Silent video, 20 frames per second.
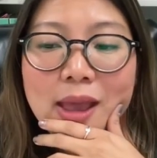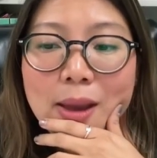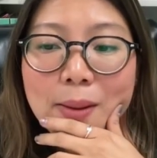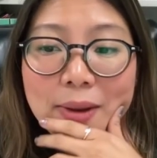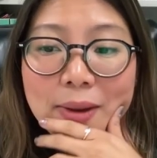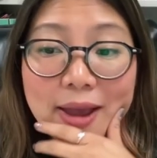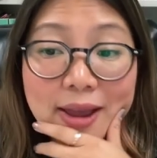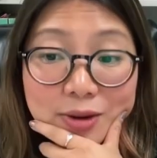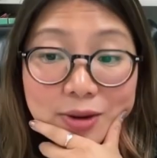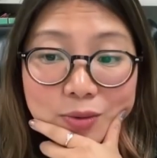
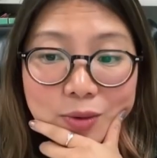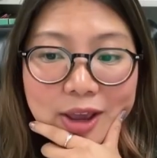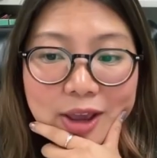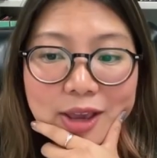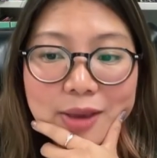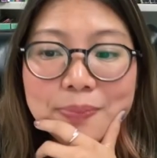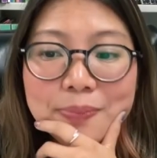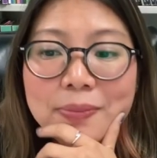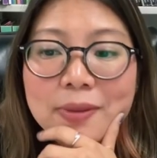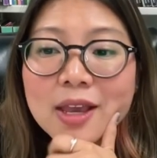But
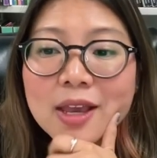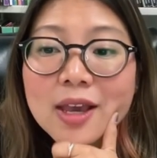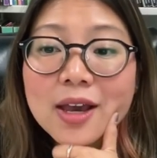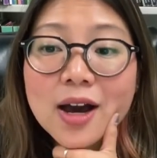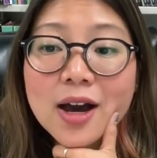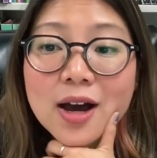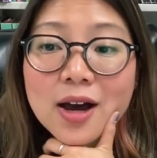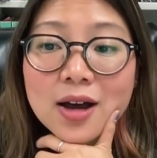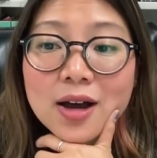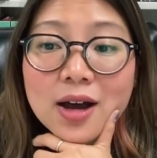anyway,
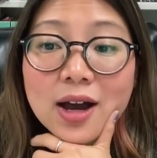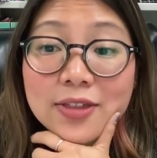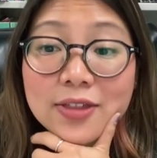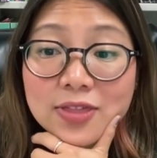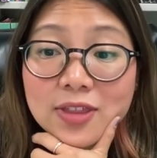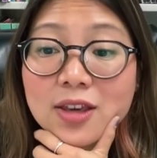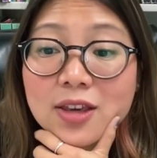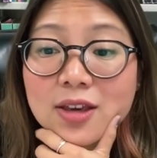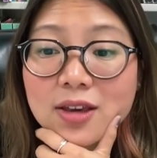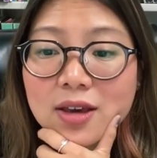I
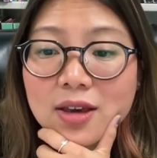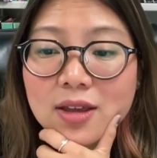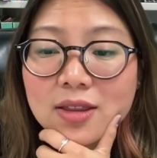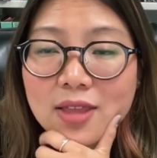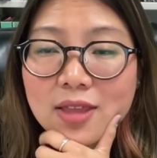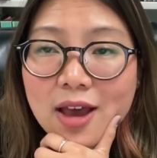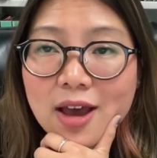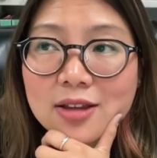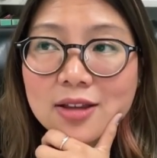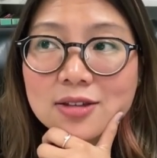think
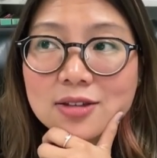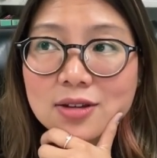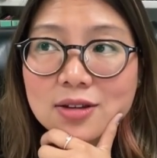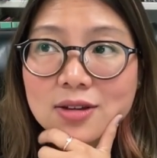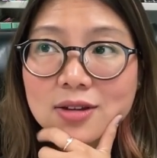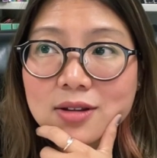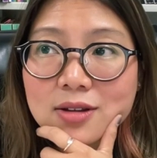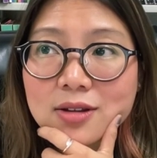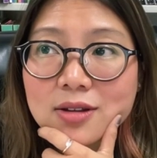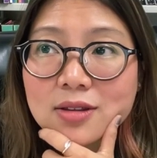that
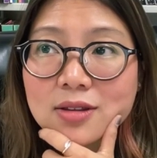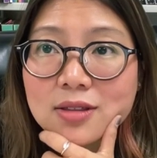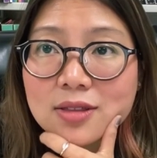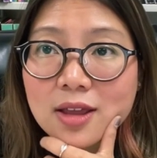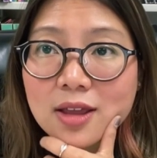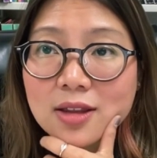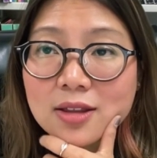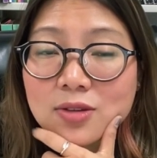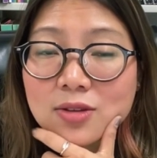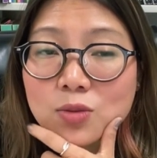
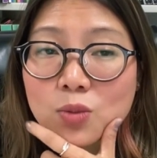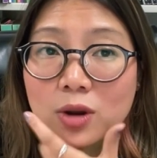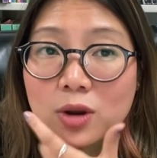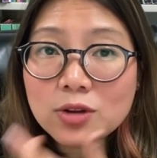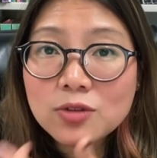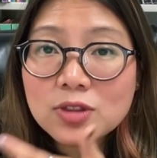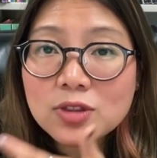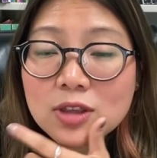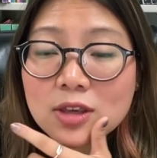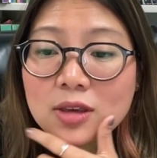that is one
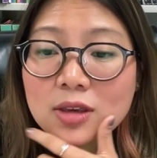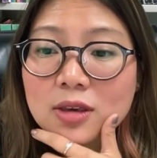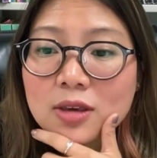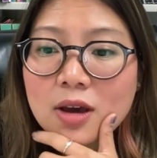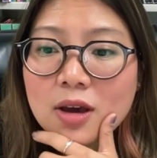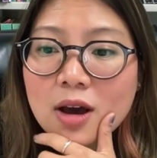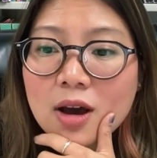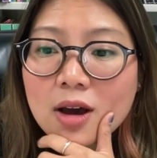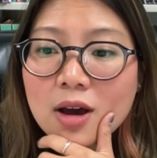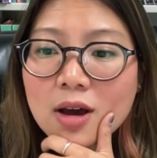of the
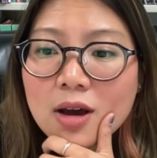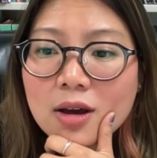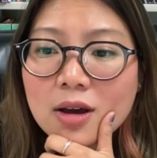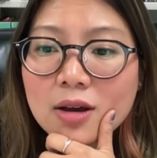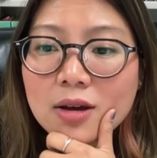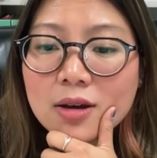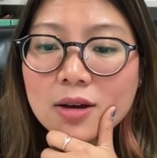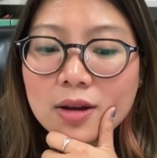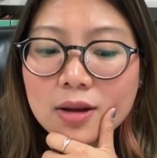a